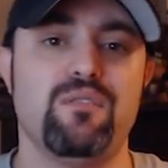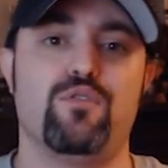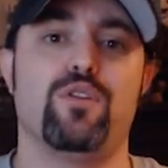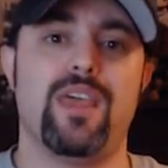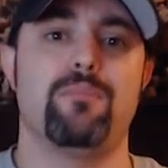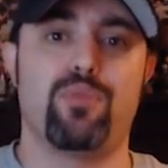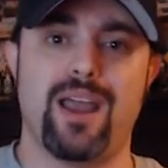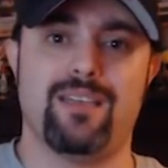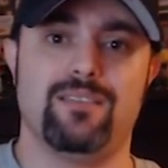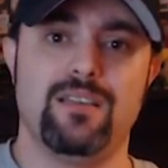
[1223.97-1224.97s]
for their
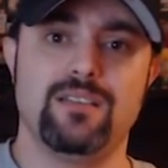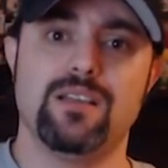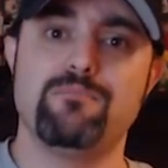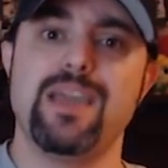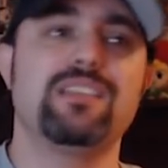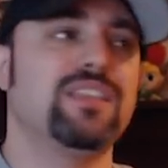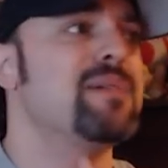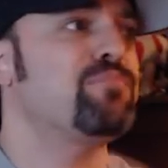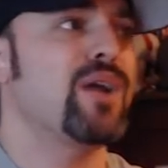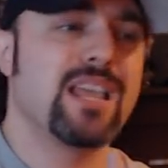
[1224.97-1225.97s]
brand to make their
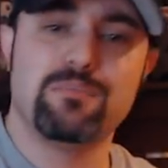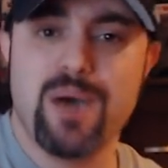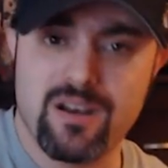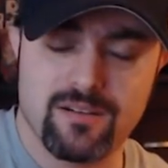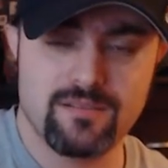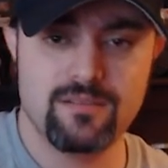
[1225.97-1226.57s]
brand better.